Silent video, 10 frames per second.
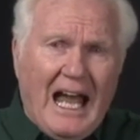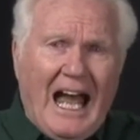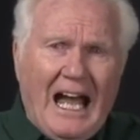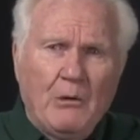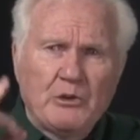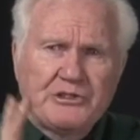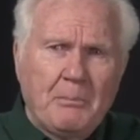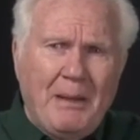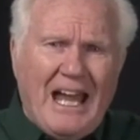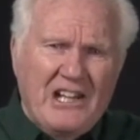I was the
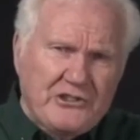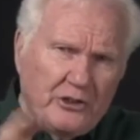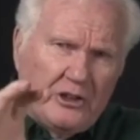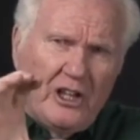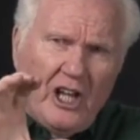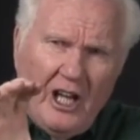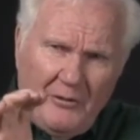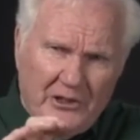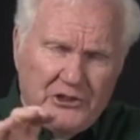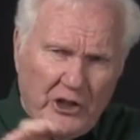pastor of
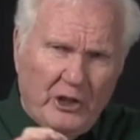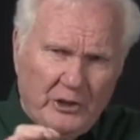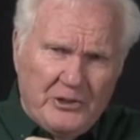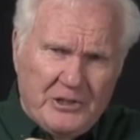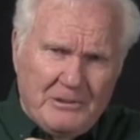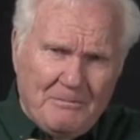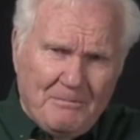the church.